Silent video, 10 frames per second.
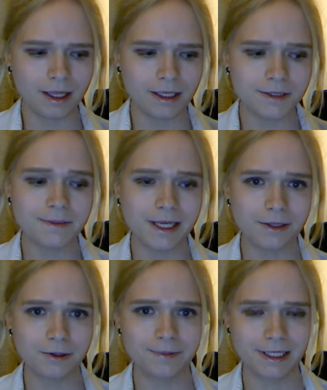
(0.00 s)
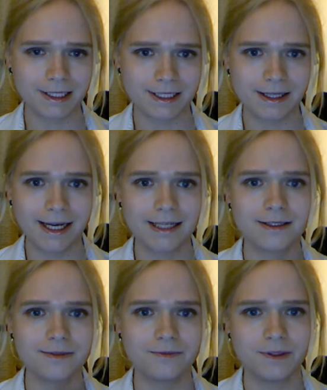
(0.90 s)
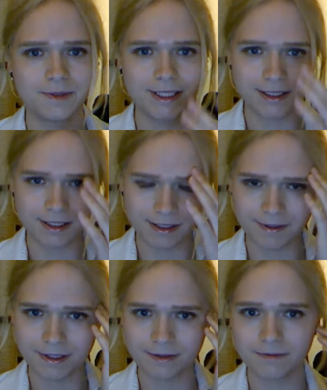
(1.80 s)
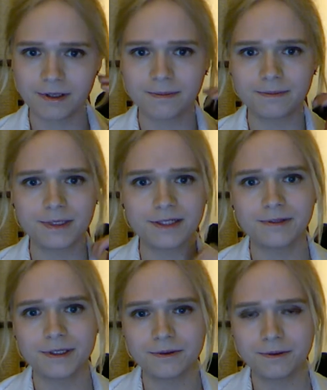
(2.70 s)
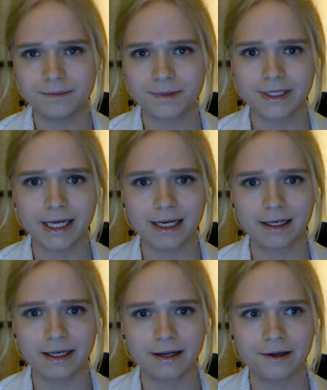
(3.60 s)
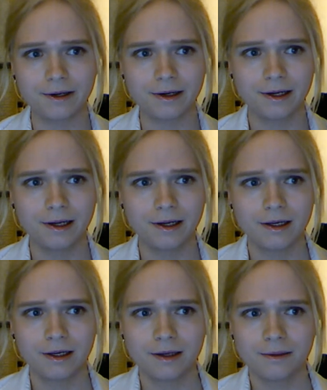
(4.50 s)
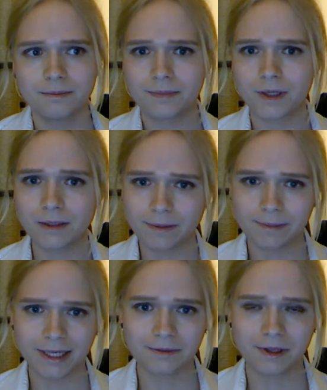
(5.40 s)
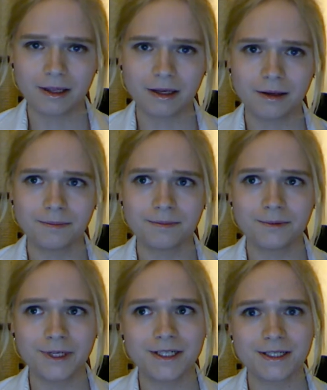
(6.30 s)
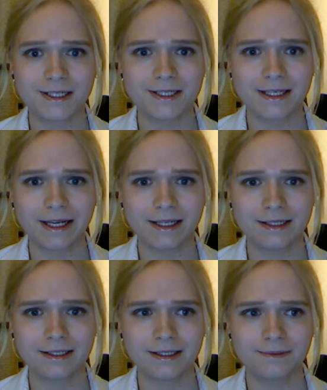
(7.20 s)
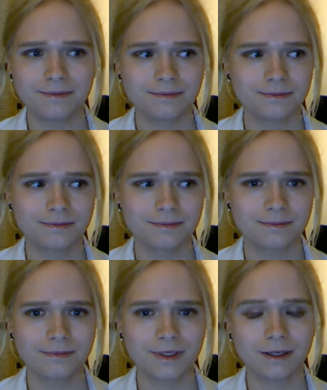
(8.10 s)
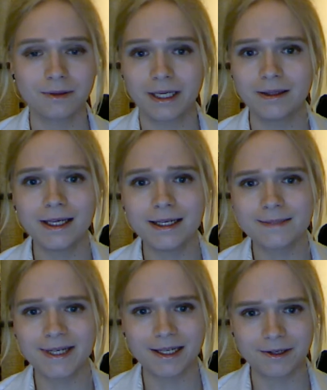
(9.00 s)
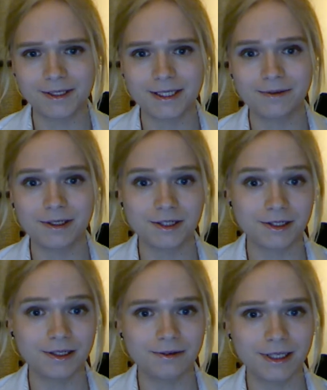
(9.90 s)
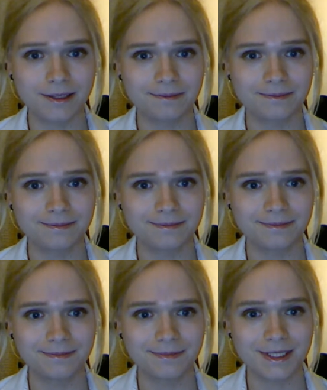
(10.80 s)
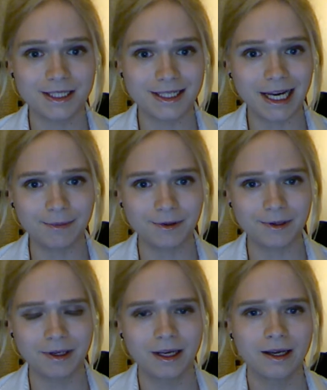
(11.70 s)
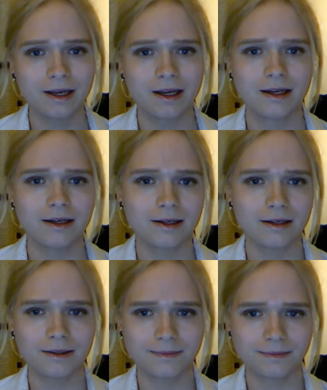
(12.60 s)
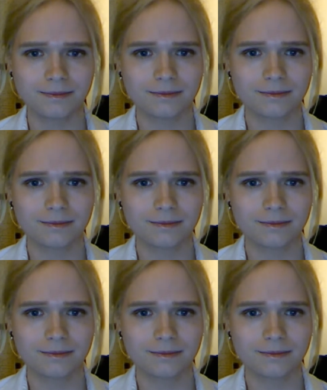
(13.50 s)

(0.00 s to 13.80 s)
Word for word: it was about openness. They had some representatives from different groups that are probably met with um, prejudice and um, okay, the kitty is making noise down there. Just ignore that. She's hyper. Um,